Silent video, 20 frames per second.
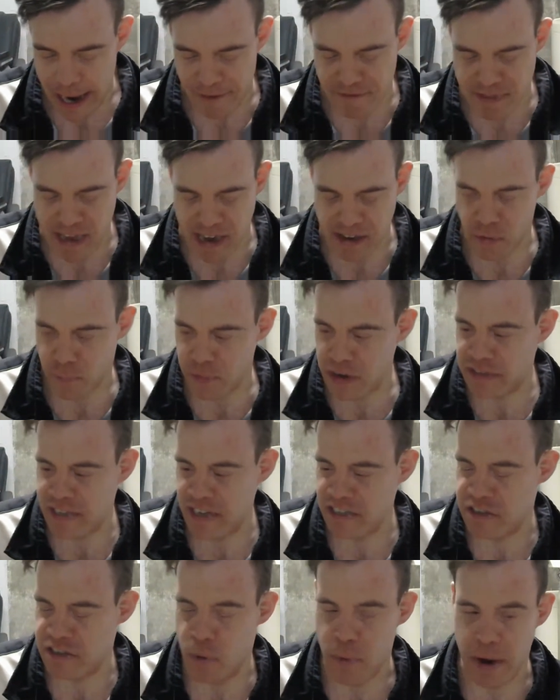if they don't want to
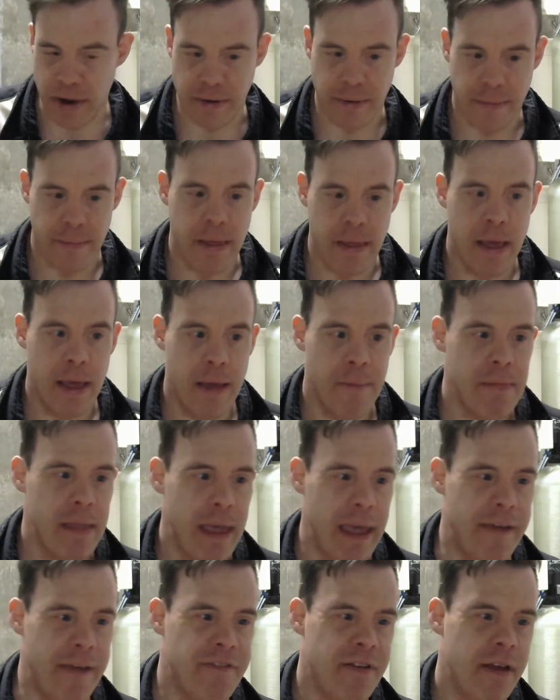see Snow White.
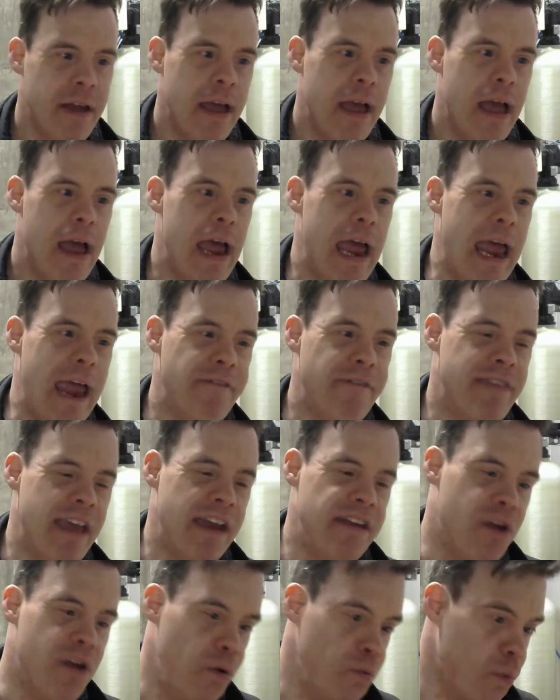If if
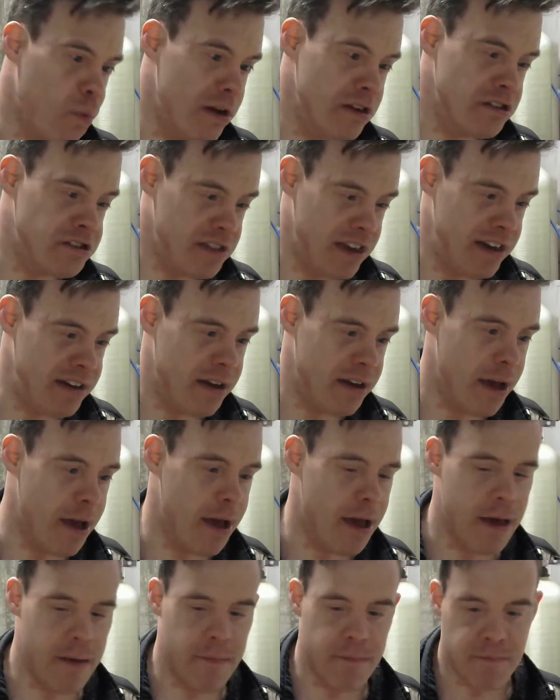they don't want to see
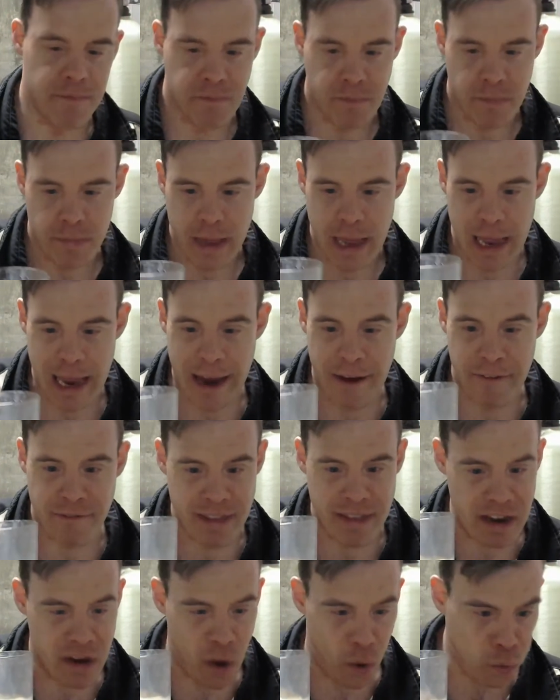
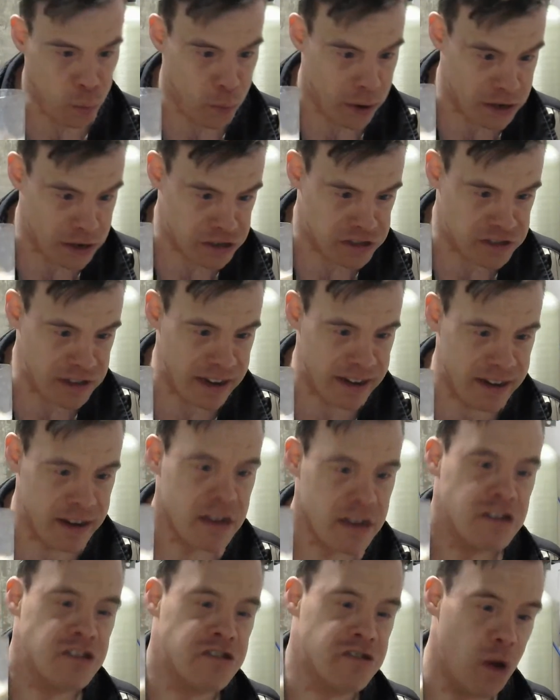if they don't want to
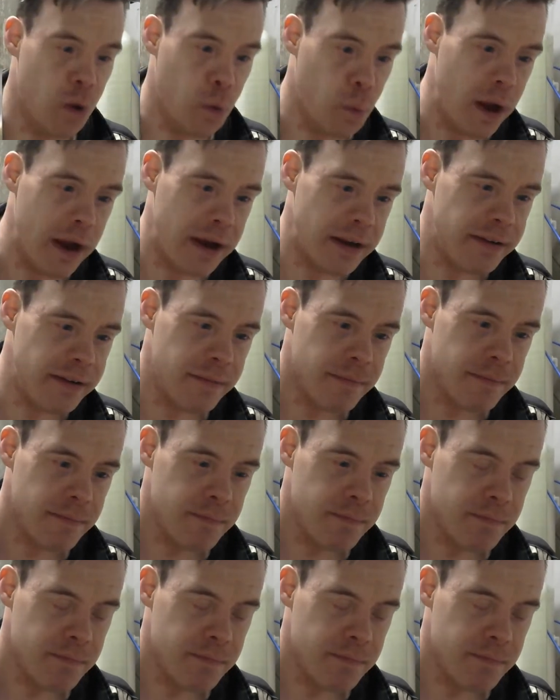see Snow White,